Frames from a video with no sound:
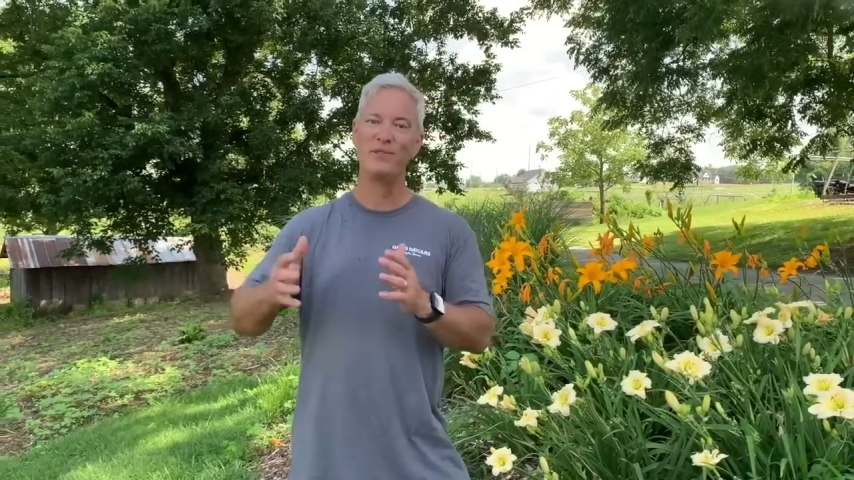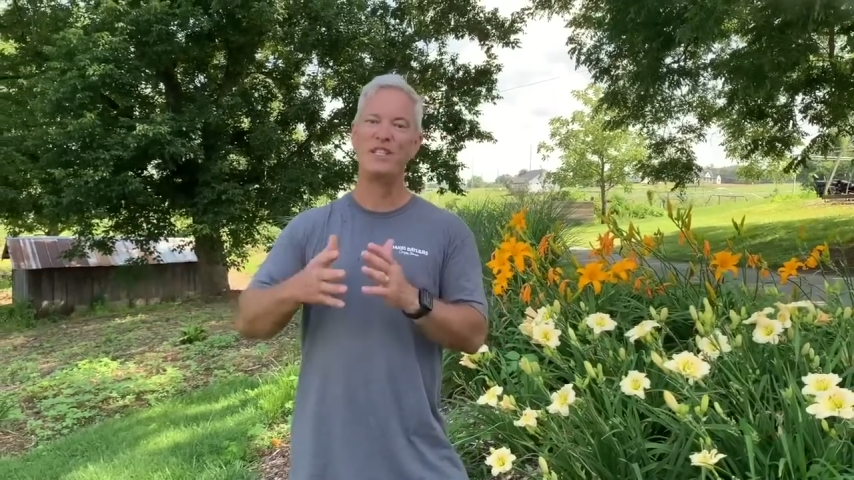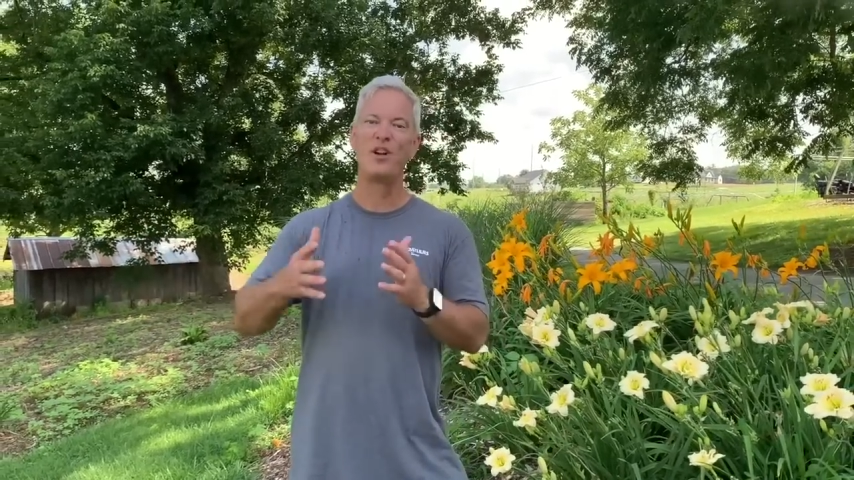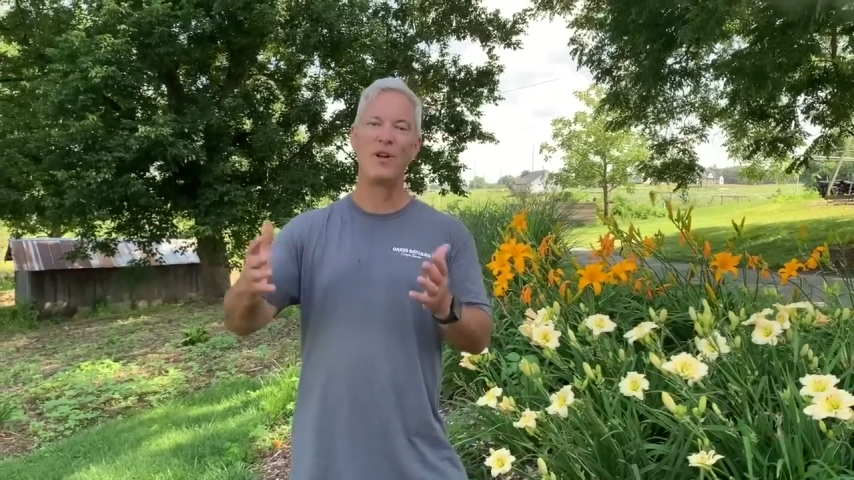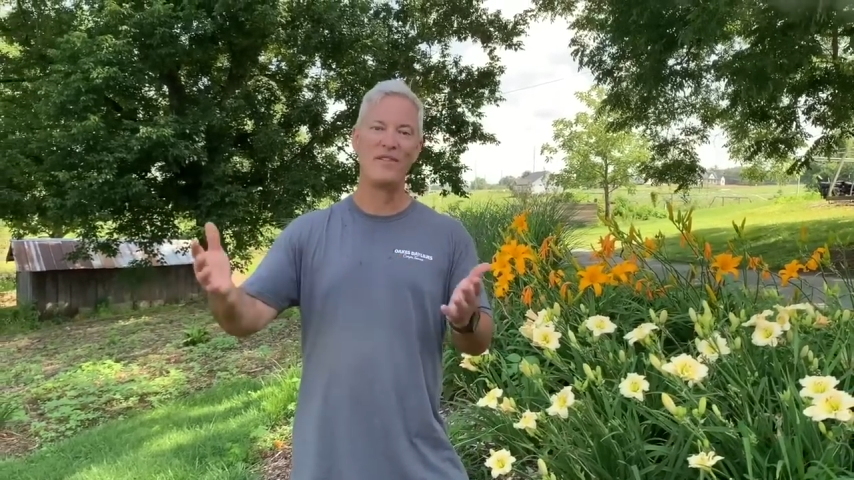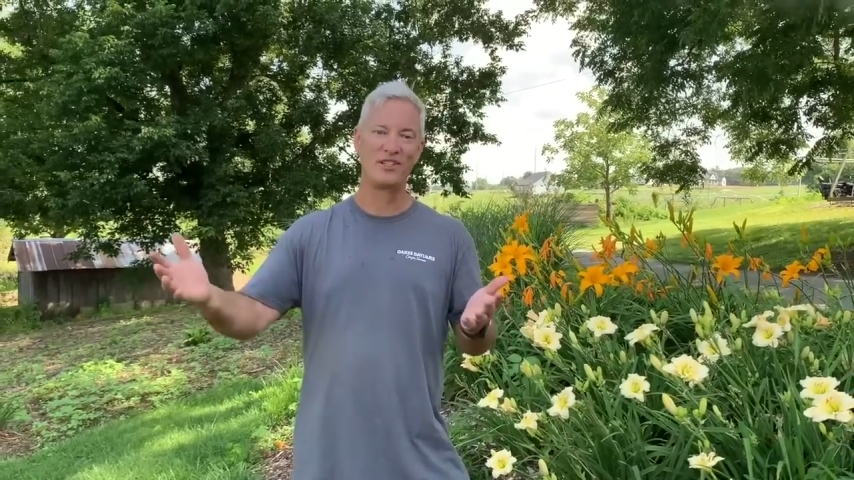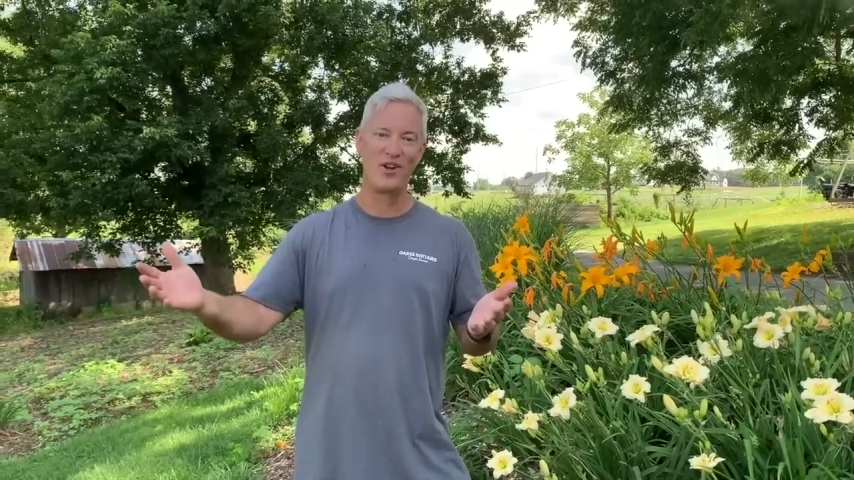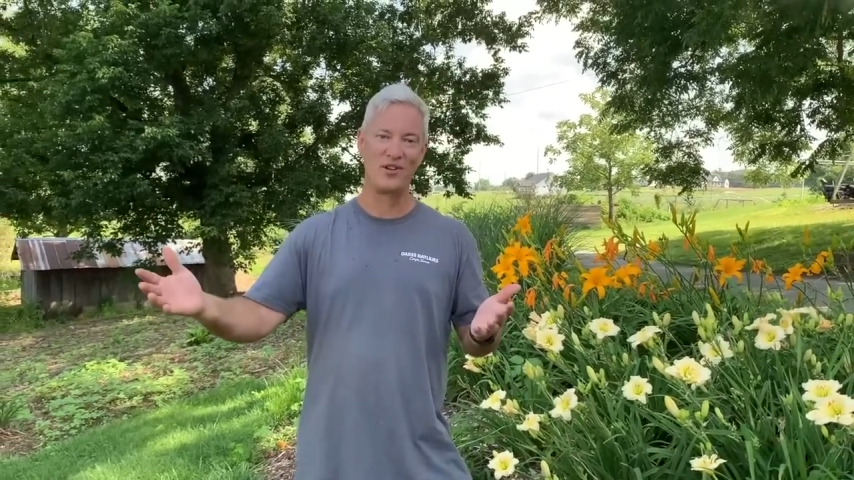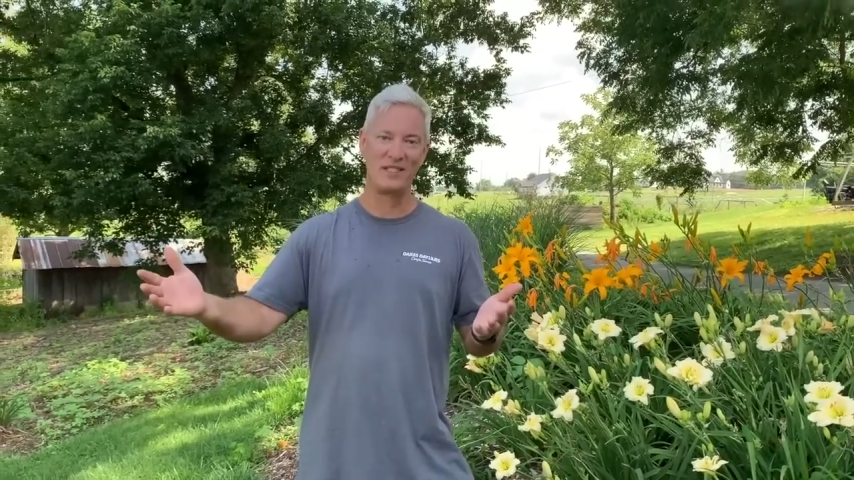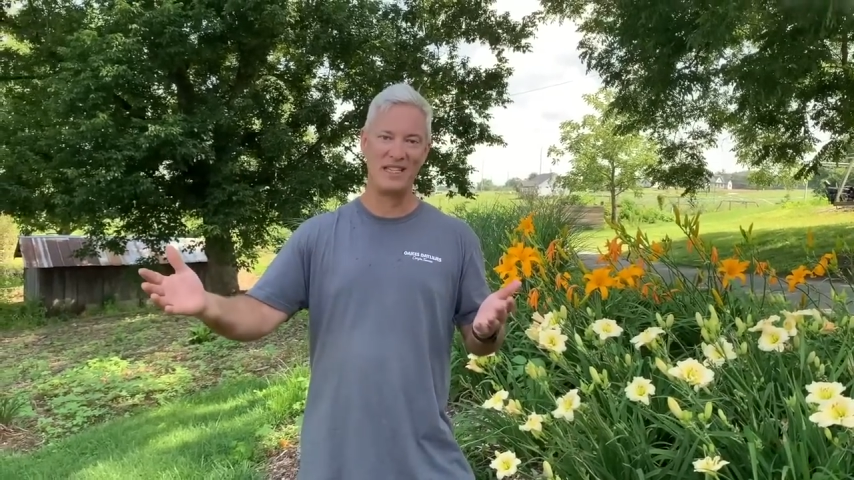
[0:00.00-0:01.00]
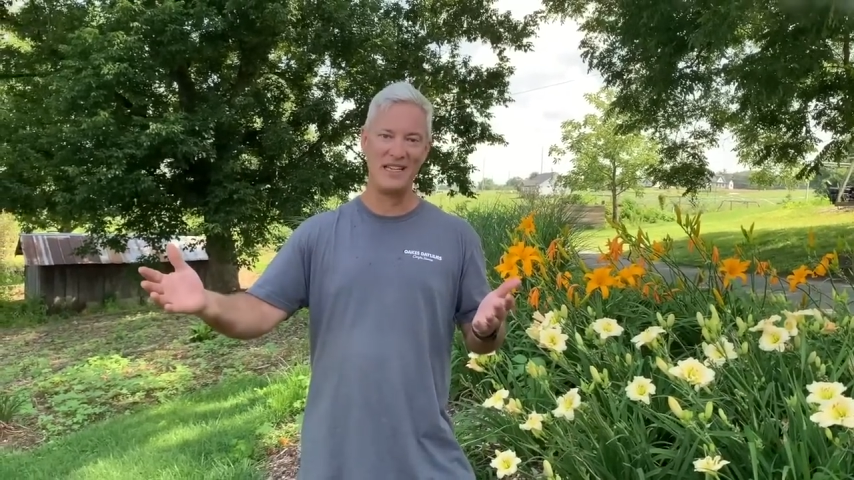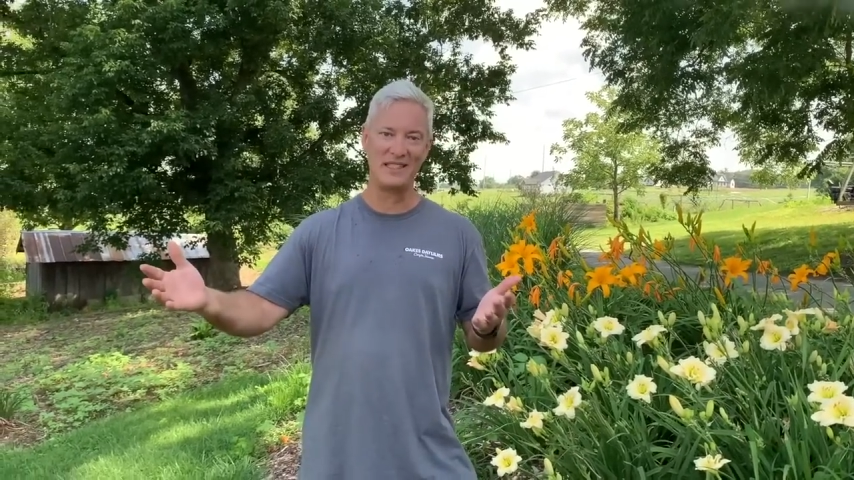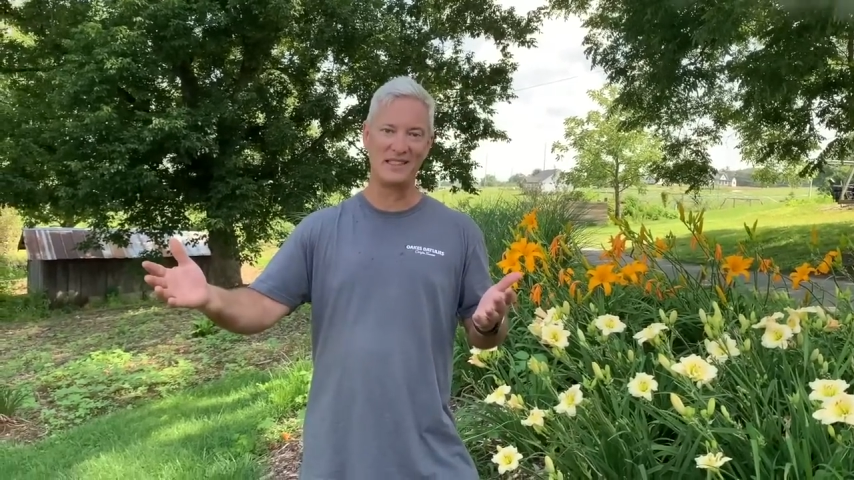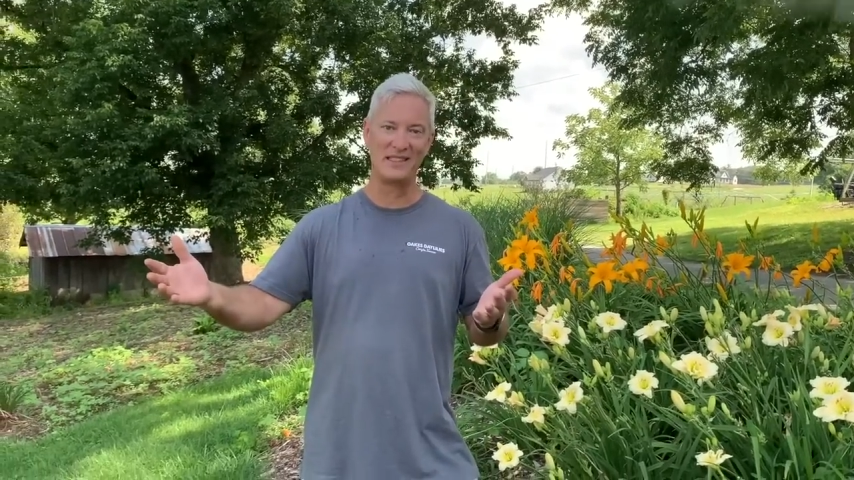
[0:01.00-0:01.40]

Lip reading: you just don't have as long a season.